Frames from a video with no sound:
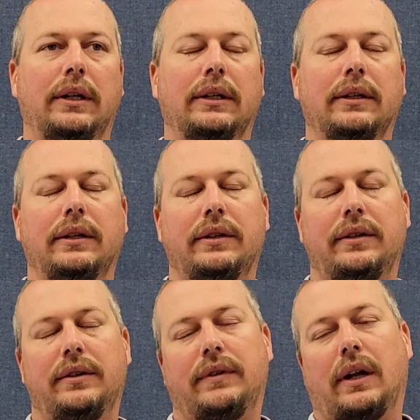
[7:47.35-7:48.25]
and
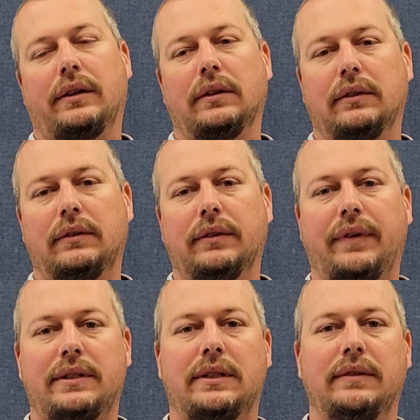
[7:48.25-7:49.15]
you've got the
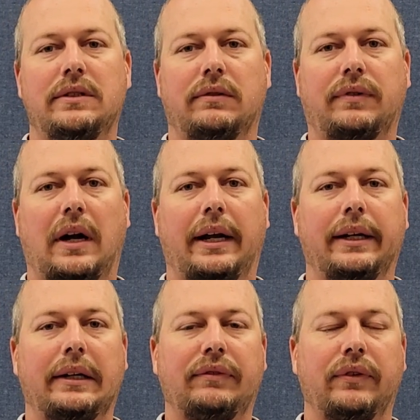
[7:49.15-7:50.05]
festivities on
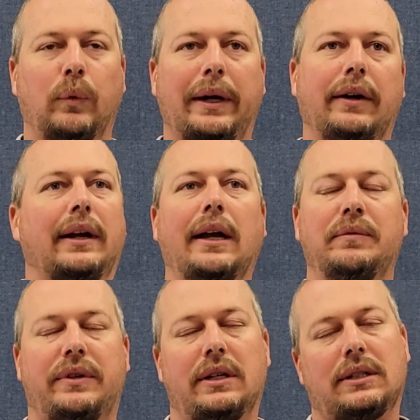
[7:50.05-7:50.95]
Friday for the way-out
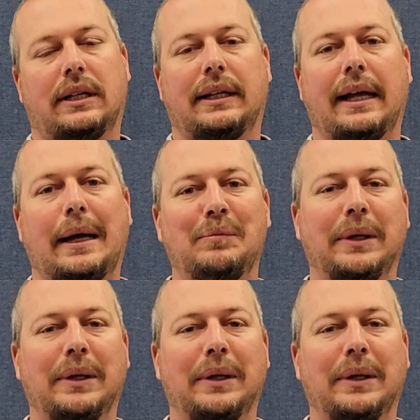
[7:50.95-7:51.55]
games, things like that.